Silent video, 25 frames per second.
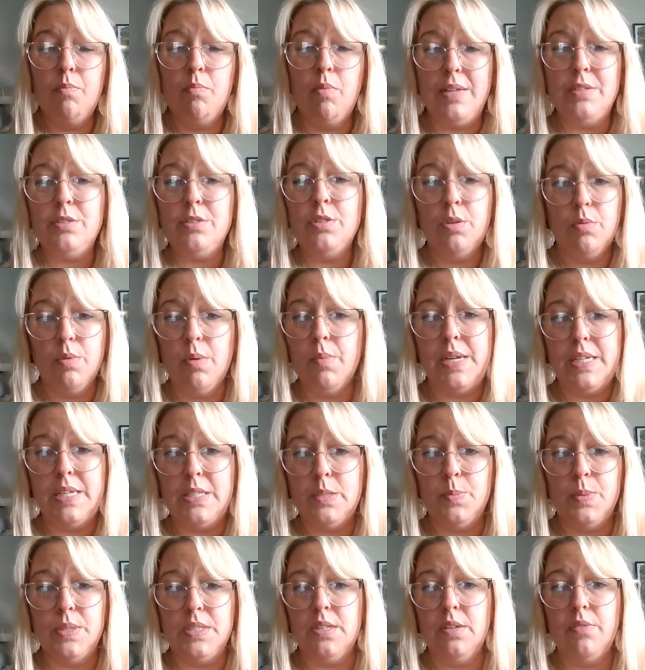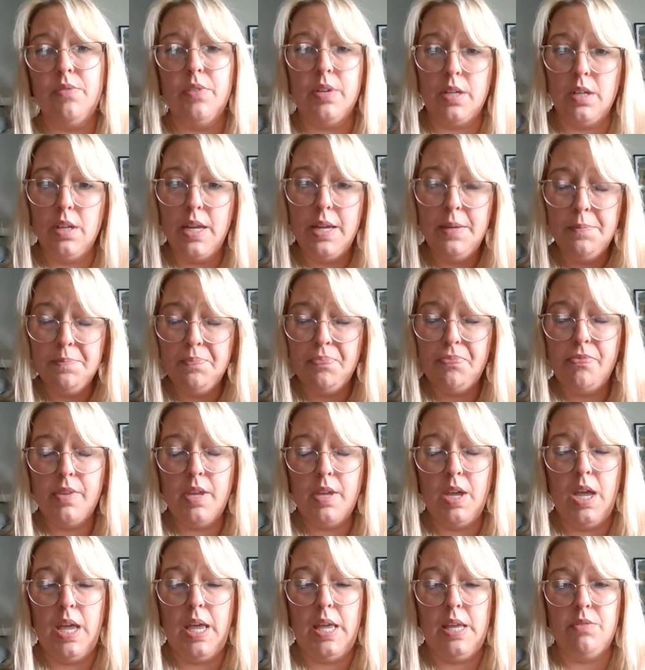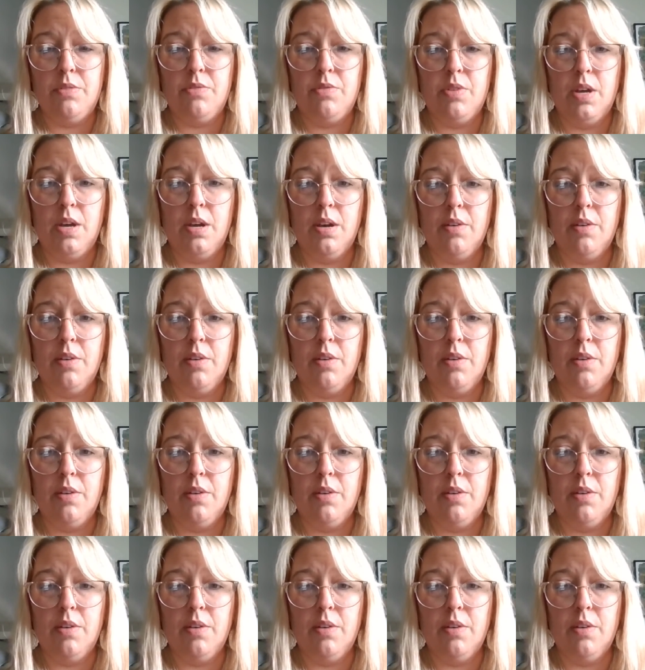Rescue Remedy specifically is